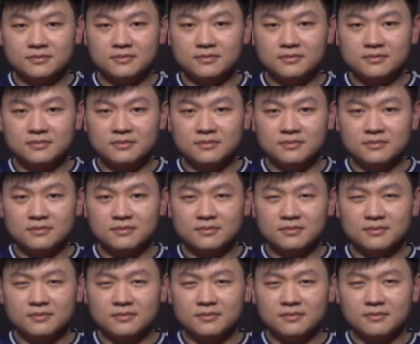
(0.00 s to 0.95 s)

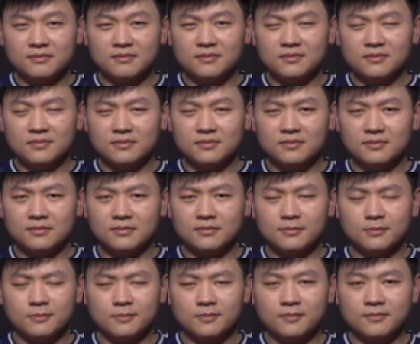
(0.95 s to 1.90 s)

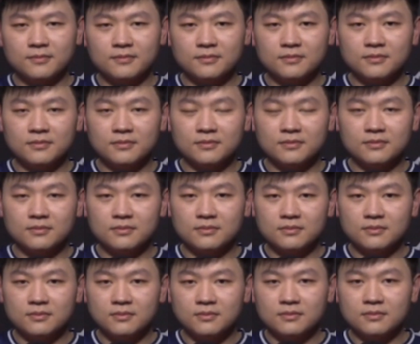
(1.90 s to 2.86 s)

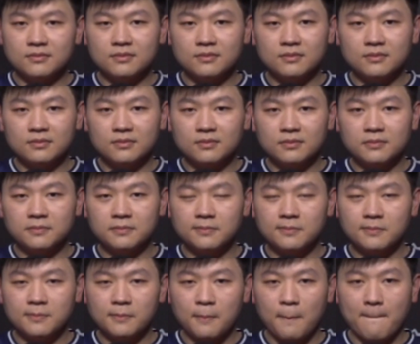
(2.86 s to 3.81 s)

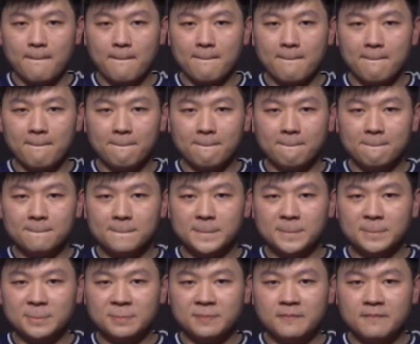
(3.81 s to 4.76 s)

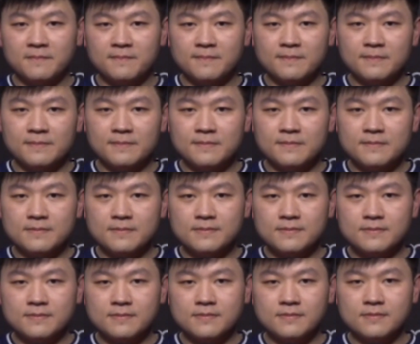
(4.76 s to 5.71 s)

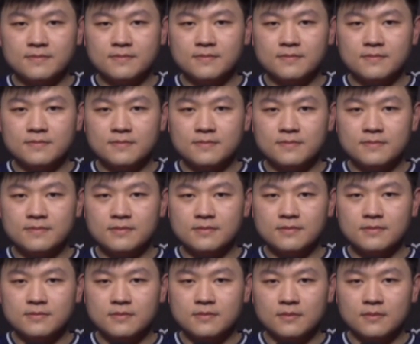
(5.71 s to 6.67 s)

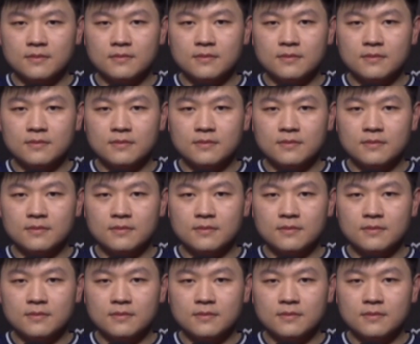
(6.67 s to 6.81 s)
No words are spoken by the person on screen.